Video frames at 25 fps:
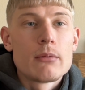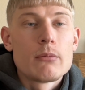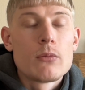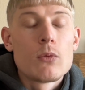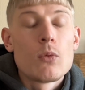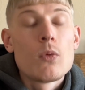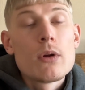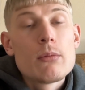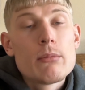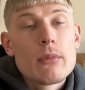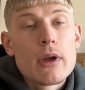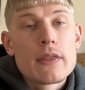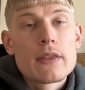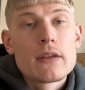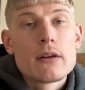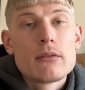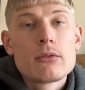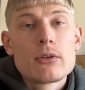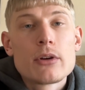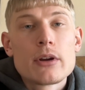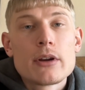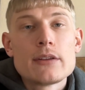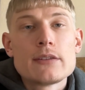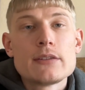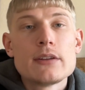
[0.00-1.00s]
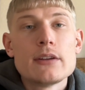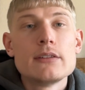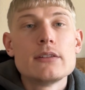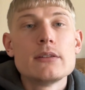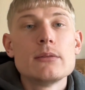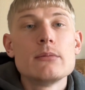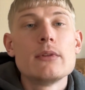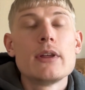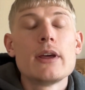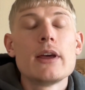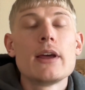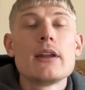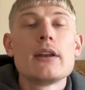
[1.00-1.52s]
one method of
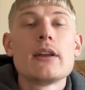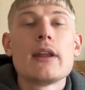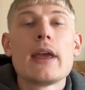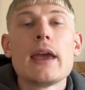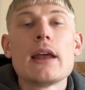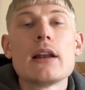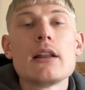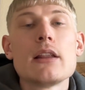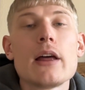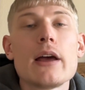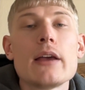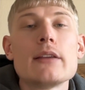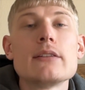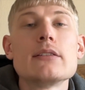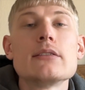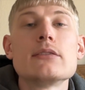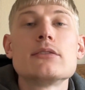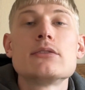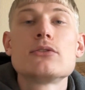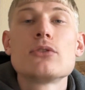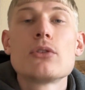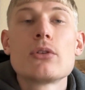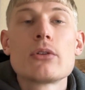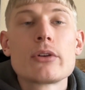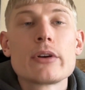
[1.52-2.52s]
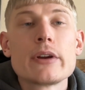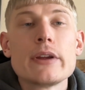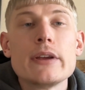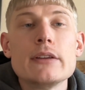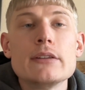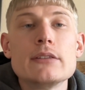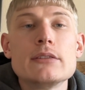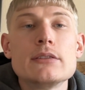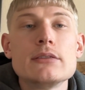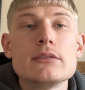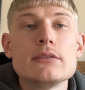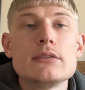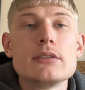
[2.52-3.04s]
criticism that analyzes stories